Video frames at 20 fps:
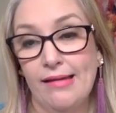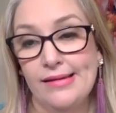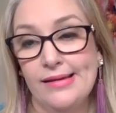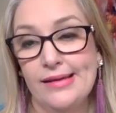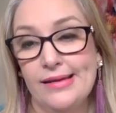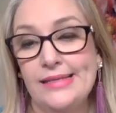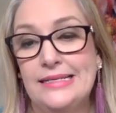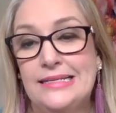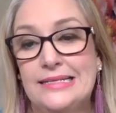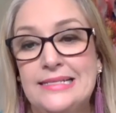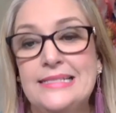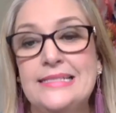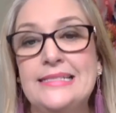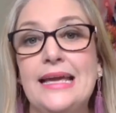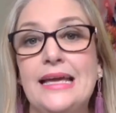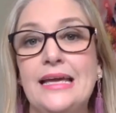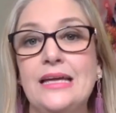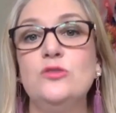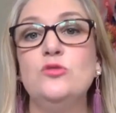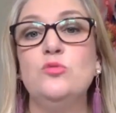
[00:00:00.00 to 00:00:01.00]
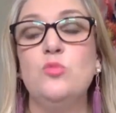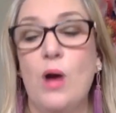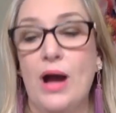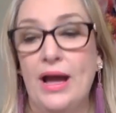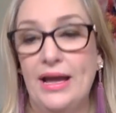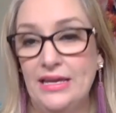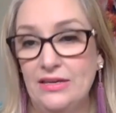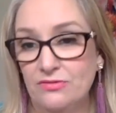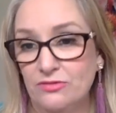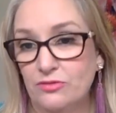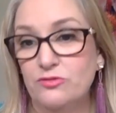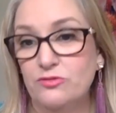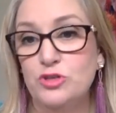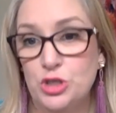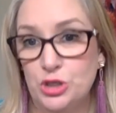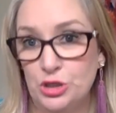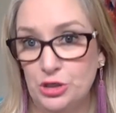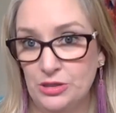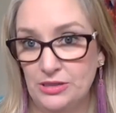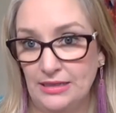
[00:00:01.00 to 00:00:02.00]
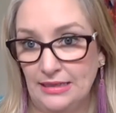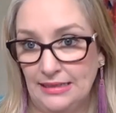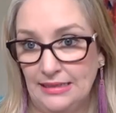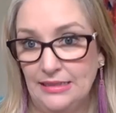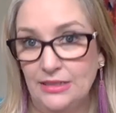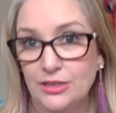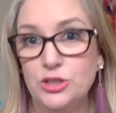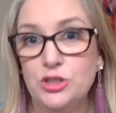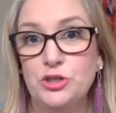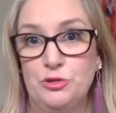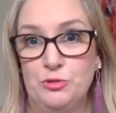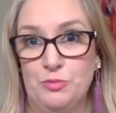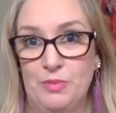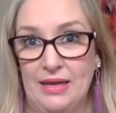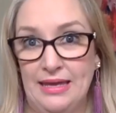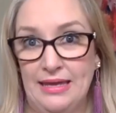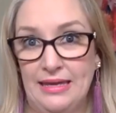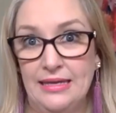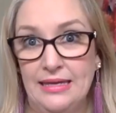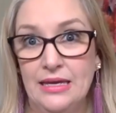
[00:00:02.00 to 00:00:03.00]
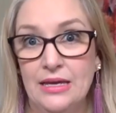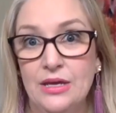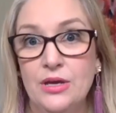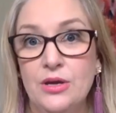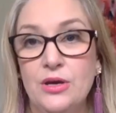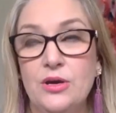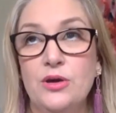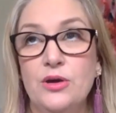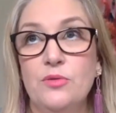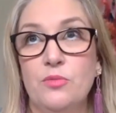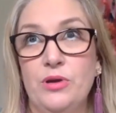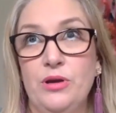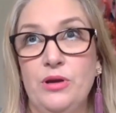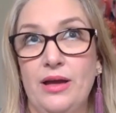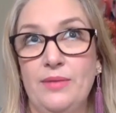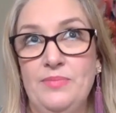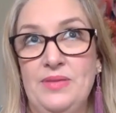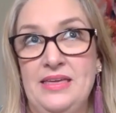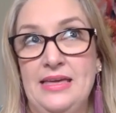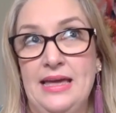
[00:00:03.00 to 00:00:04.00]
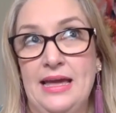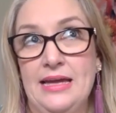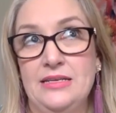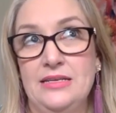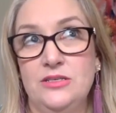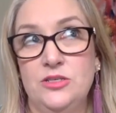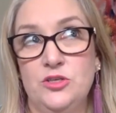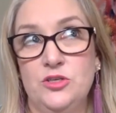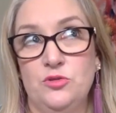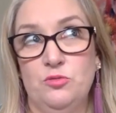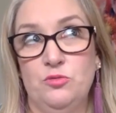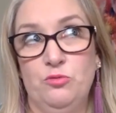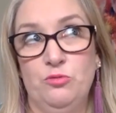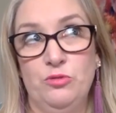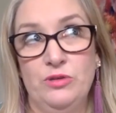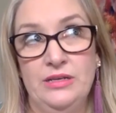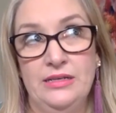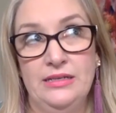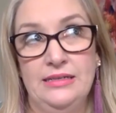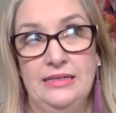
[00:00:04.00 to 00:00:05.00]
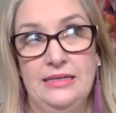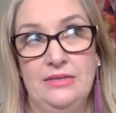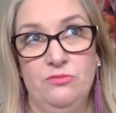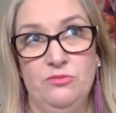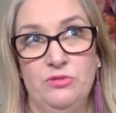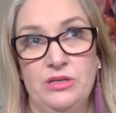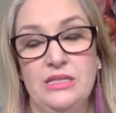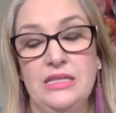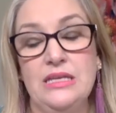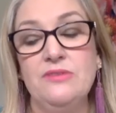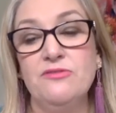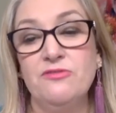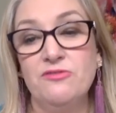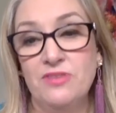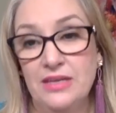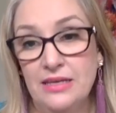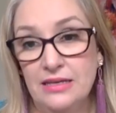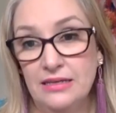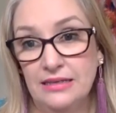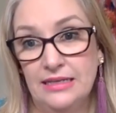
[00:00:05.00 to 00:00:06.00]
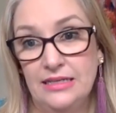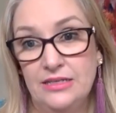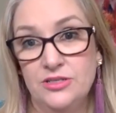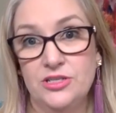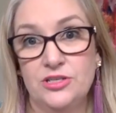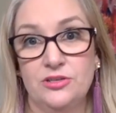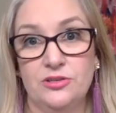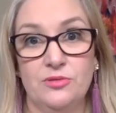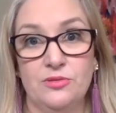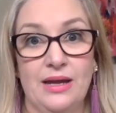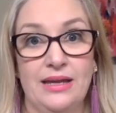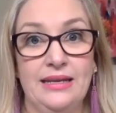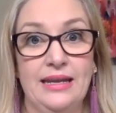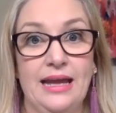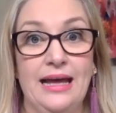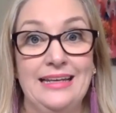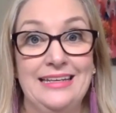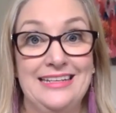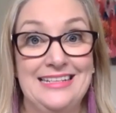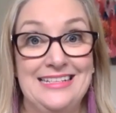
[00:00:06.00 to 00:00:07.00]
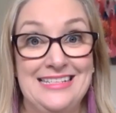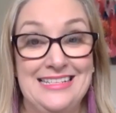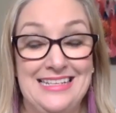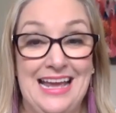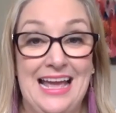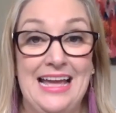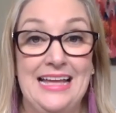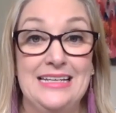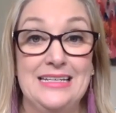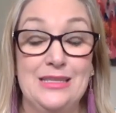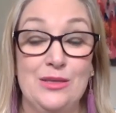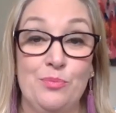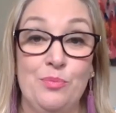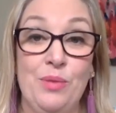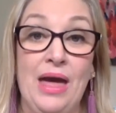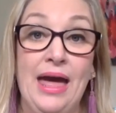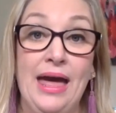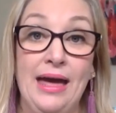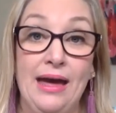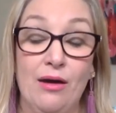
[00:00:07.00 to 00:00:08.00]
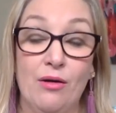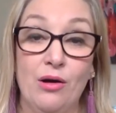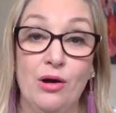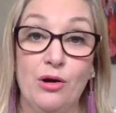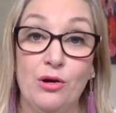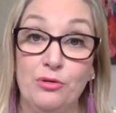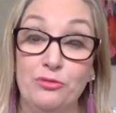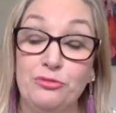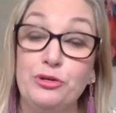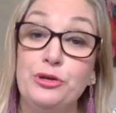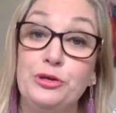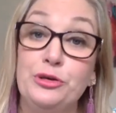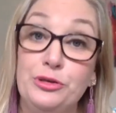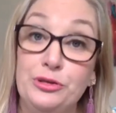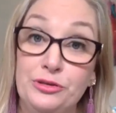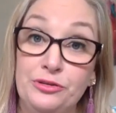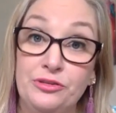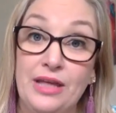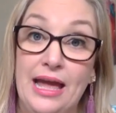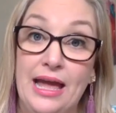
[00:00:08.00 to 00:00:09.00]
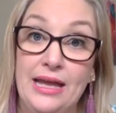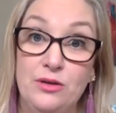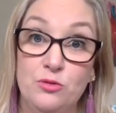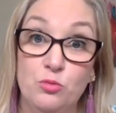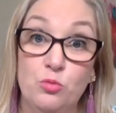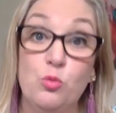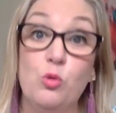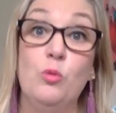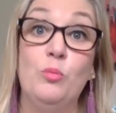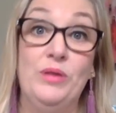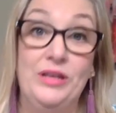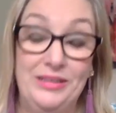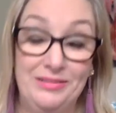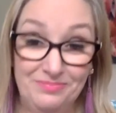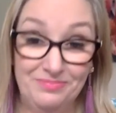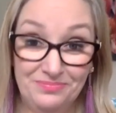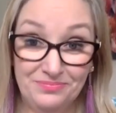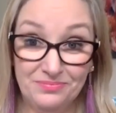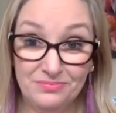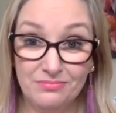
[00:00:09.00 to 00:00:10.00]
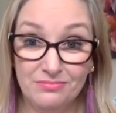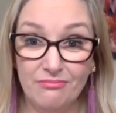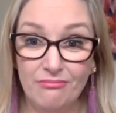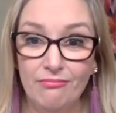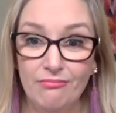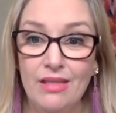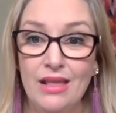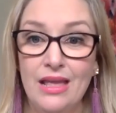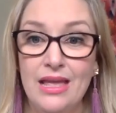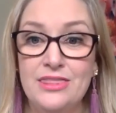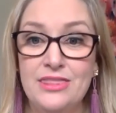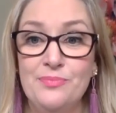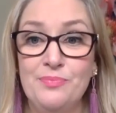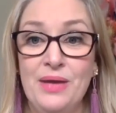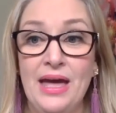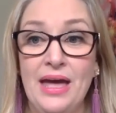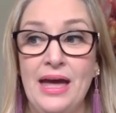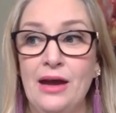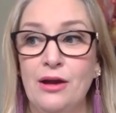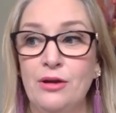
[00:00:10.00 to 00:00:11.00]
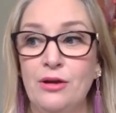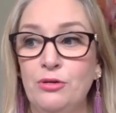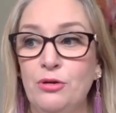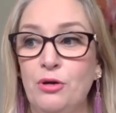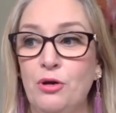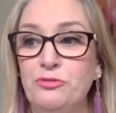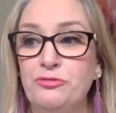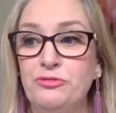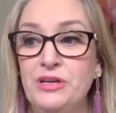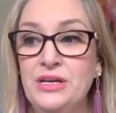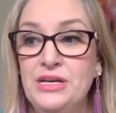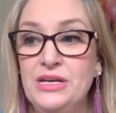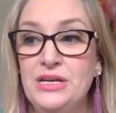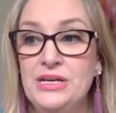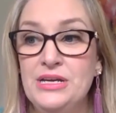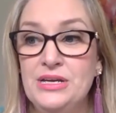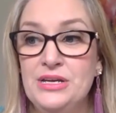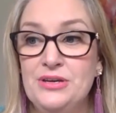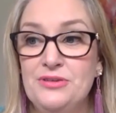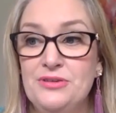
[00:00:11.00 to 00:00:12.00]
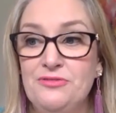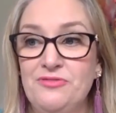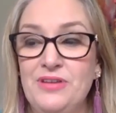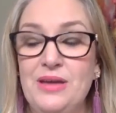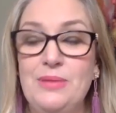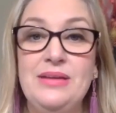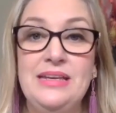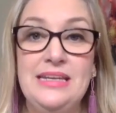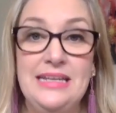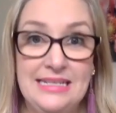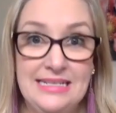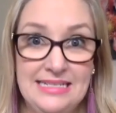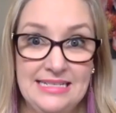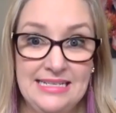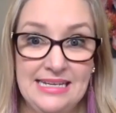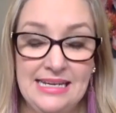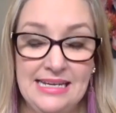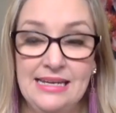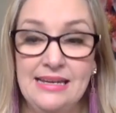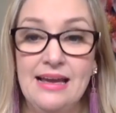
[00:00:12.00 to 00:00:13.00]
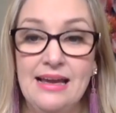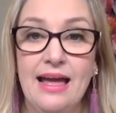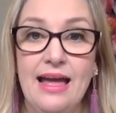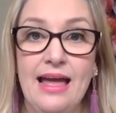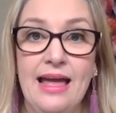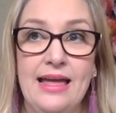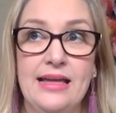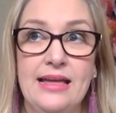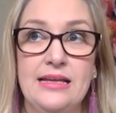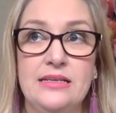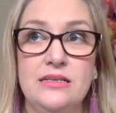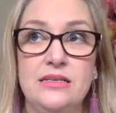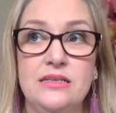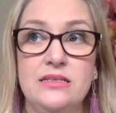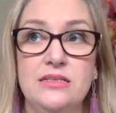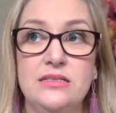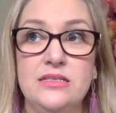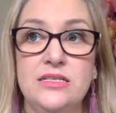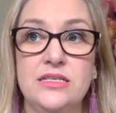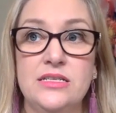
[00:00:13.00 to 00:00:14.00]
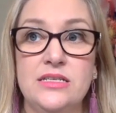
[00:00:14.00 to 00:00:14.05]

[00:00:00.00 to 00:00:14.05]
in a second wave of journey to me, when I began to really, really feel into and understand the power of earth and woman, and the power of femininity and